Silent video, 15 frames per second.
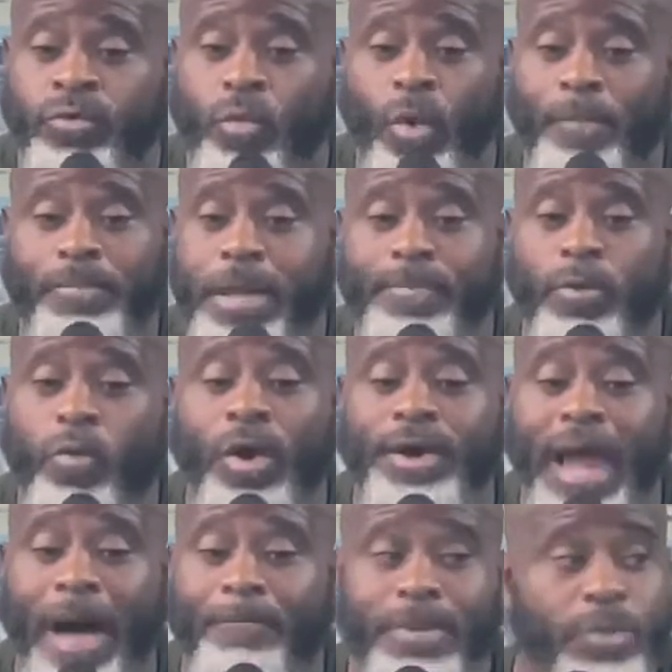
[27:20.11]
where people would
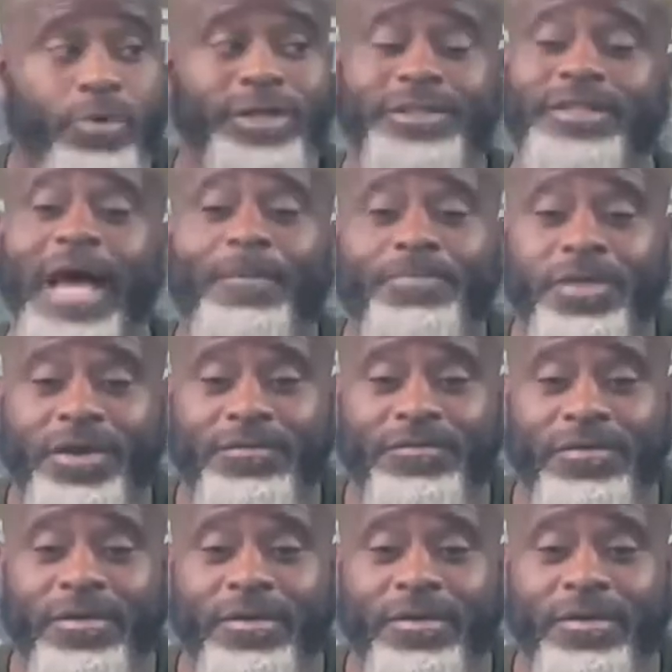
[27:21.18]
not be receptive